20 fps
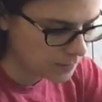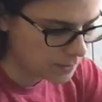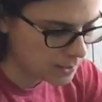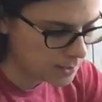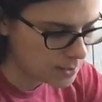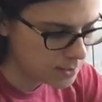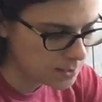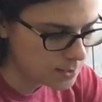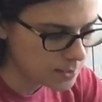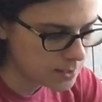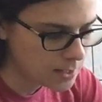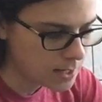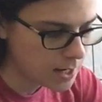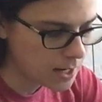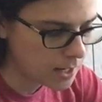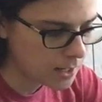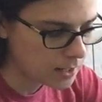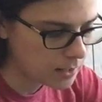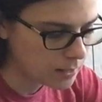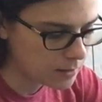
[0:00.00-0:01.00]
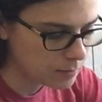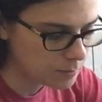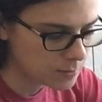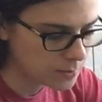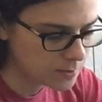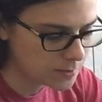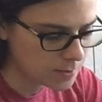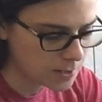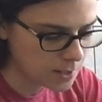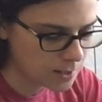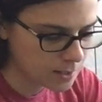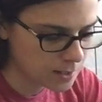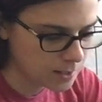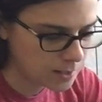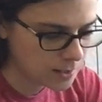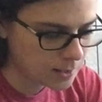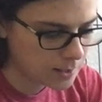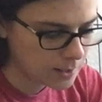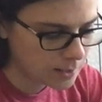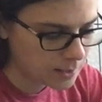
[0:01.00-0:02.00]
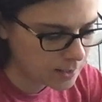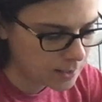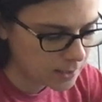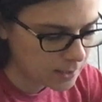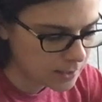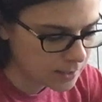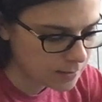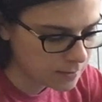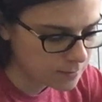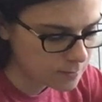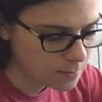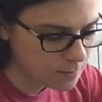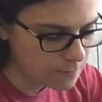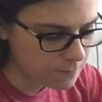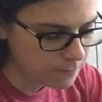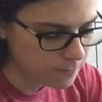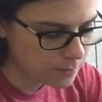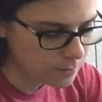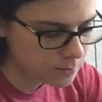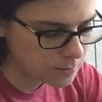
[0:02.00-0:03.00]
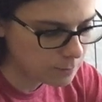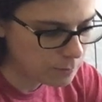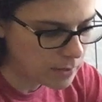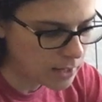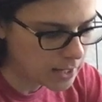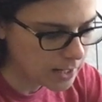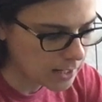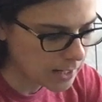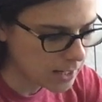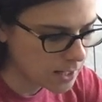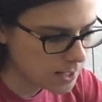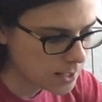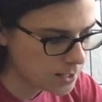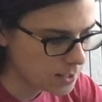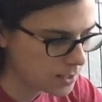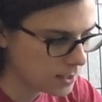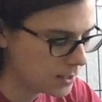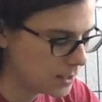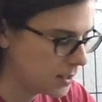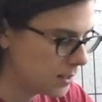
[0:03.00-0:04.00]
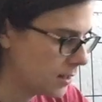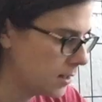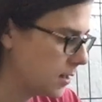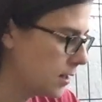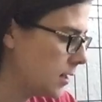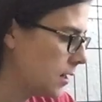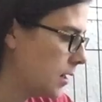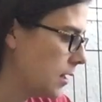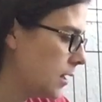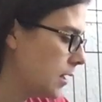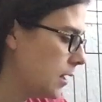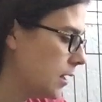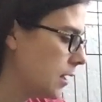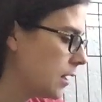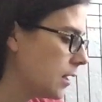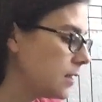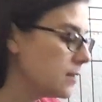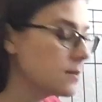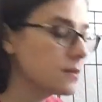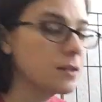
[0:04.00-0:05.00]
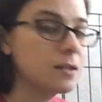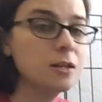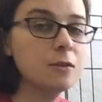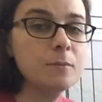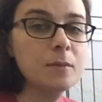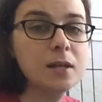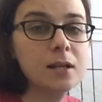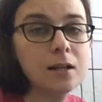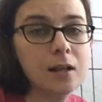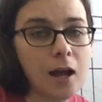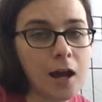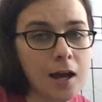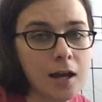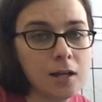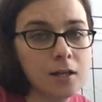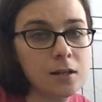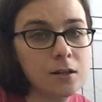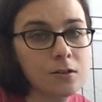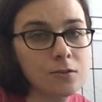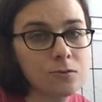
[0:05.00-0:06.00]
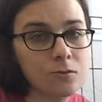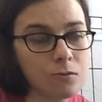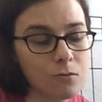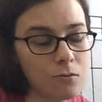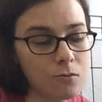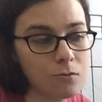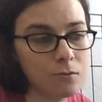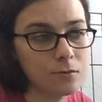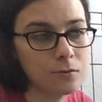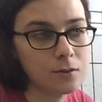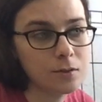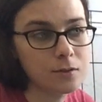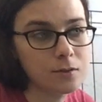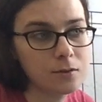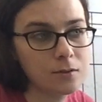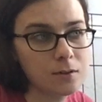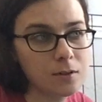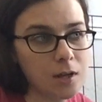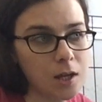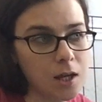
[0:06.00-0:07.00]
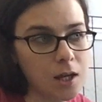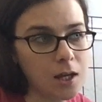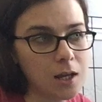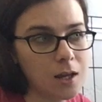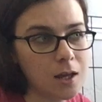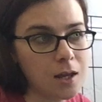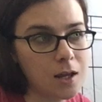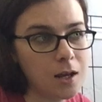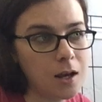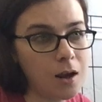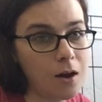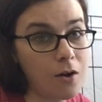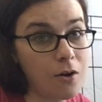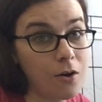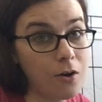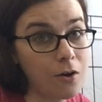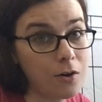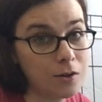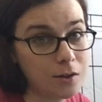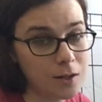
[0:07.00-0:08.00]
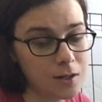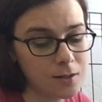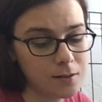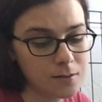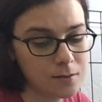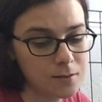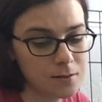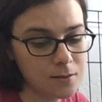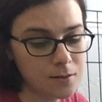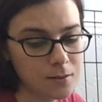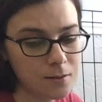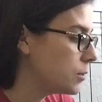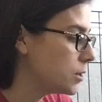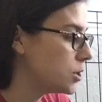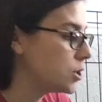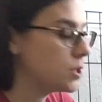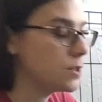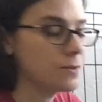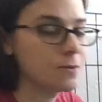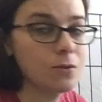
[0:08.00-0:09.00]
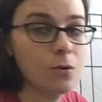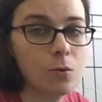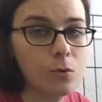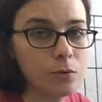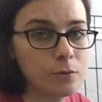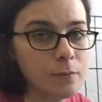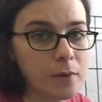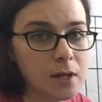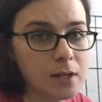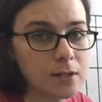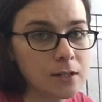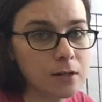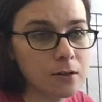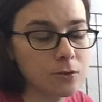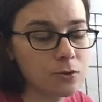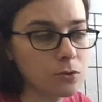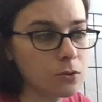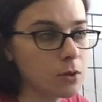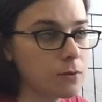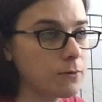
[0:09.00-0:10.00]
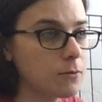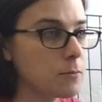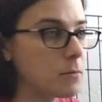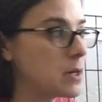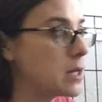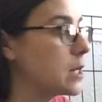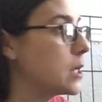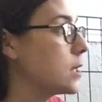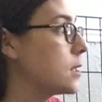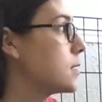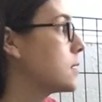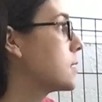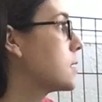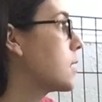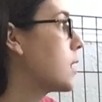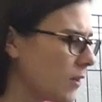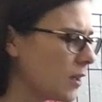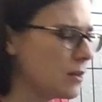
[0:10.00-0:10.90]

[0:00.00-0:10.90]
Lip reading: This is Nibs. He's our first bunny. He's gonna be 9 years old in August, which is old man territory for bunnies.